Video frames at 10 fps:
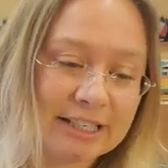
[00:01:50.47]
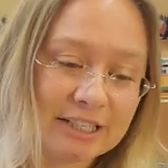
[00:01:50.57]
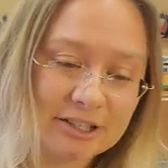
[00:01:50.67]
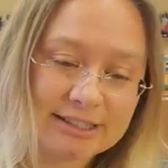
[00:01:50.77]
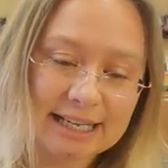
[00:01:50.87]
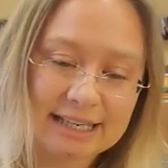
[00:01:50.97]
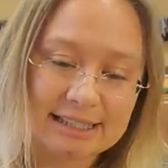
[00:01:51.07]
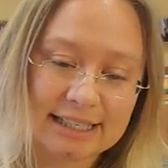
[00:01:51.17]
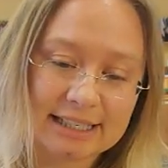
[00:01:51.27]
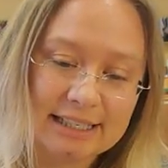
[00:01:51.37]

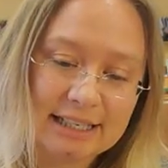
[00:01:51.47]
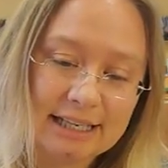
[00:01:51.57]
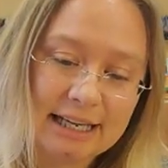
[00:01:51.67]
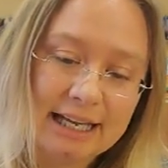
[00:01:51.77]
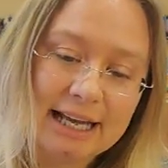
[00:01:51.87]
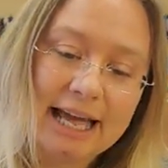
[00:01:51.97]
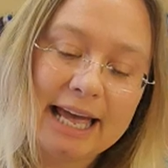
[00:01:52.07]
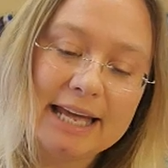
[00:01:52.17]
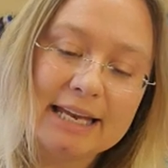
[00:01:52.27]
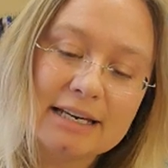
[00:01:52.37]
intersecting,
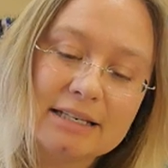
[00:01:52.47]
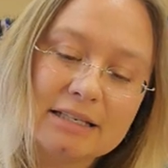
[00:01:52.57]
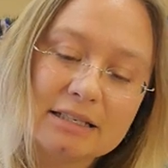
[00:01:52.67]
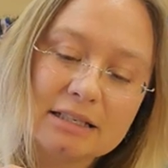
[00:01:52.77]
and